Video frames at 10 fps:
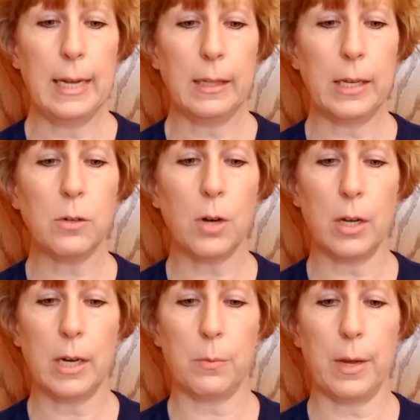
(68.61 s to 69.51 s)
Later
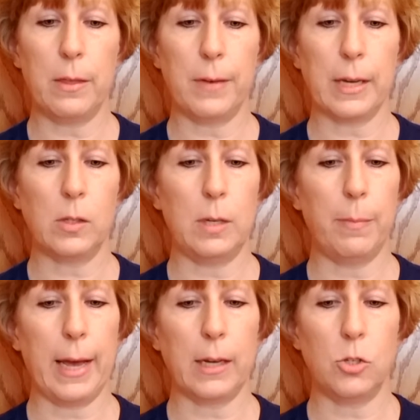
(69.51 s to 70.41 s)
on, I read the vaccine
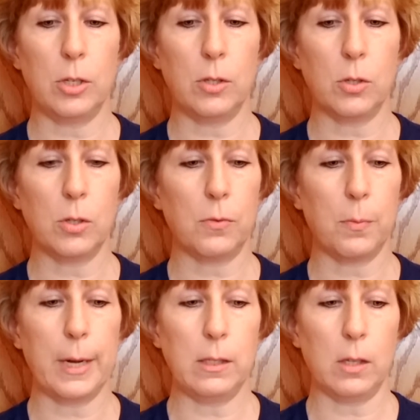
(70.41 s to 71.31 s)
package inserts for
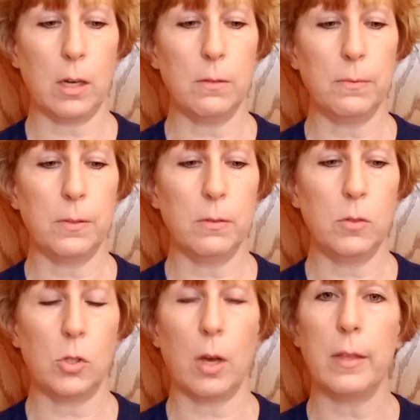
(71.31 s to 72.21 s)
myself,
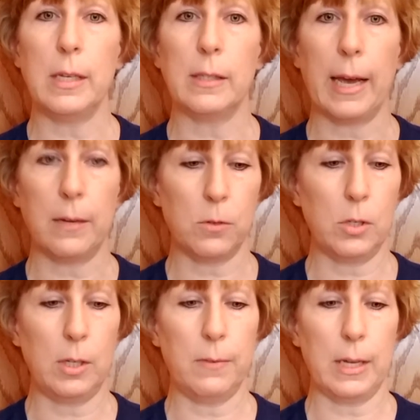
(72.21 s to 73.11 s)
saw these
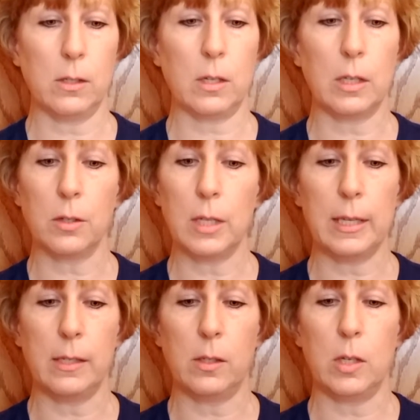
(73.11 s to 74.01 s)
adverse events clearly
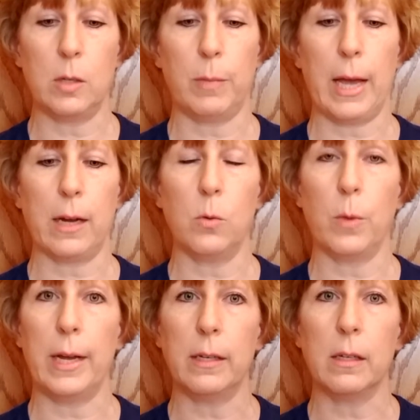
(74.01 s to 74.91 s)
listed in black and
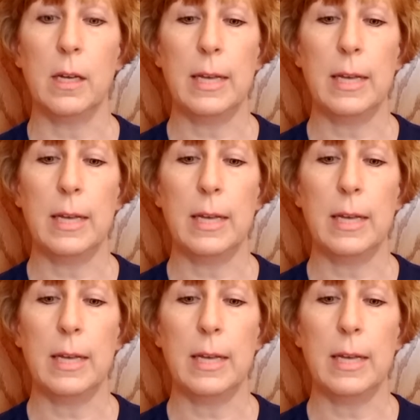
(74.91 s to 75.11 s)
white,